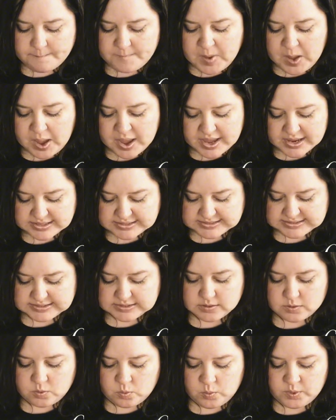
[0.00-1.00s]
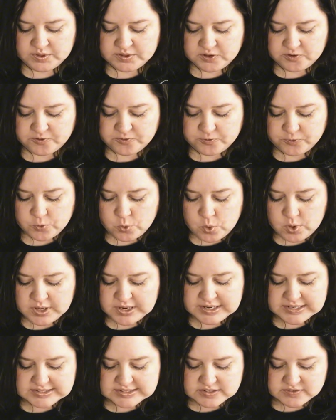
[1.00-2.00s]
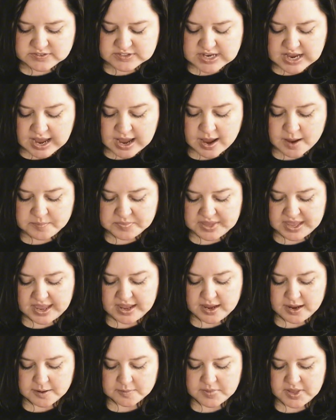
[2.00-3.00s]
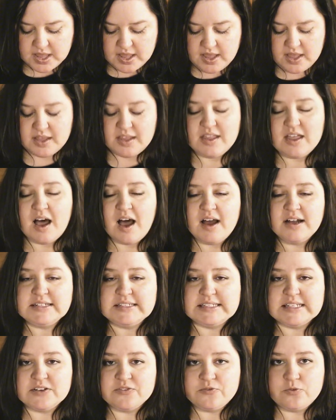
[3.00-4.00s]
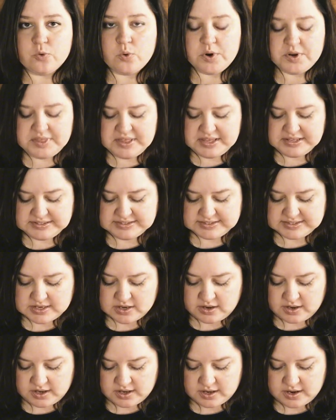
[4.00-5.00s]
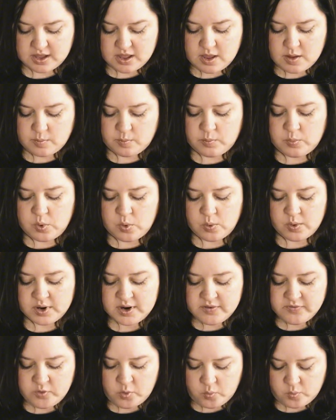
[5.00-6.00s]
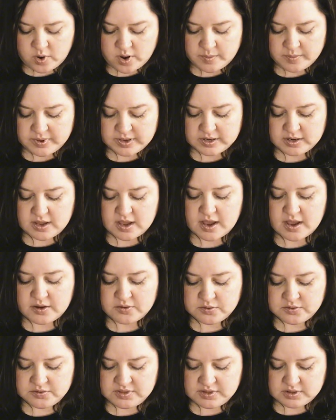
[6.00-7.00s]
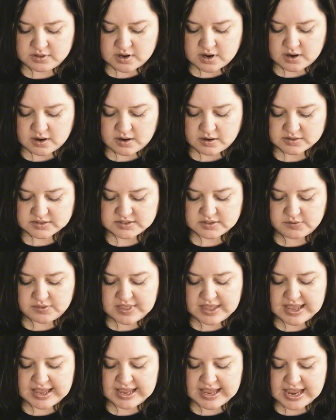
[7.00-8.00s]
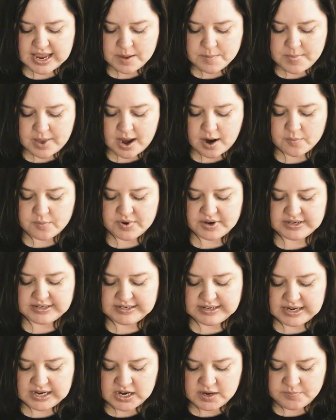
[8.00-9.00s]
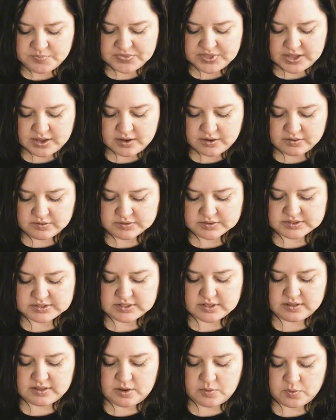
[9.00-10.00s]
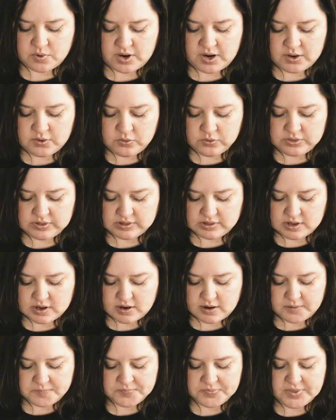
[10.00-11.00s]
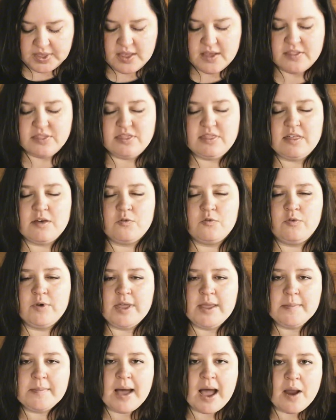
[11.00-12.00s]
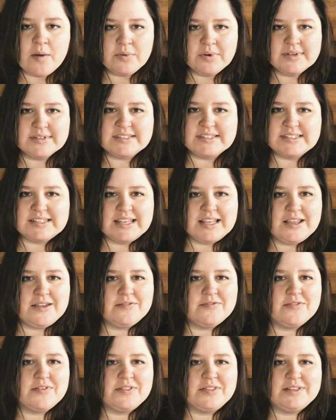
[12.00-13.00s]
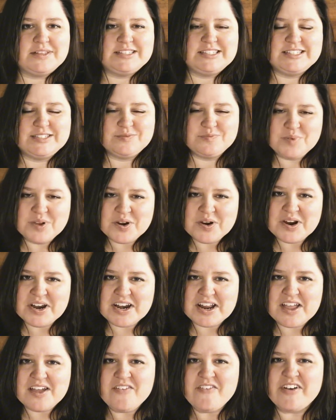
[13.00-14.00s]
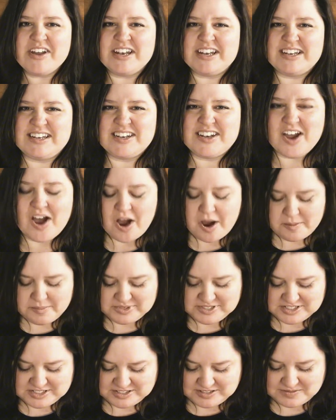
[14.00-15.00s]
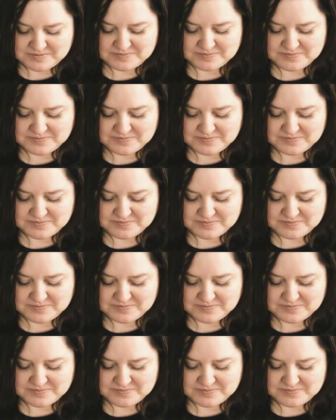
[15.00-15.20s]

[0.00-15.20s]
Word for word: But when the fullness of time came, God sent forth his son, born of a woman under the law, so that he might redeem those that were under the law, that we might receive the spirit of adoption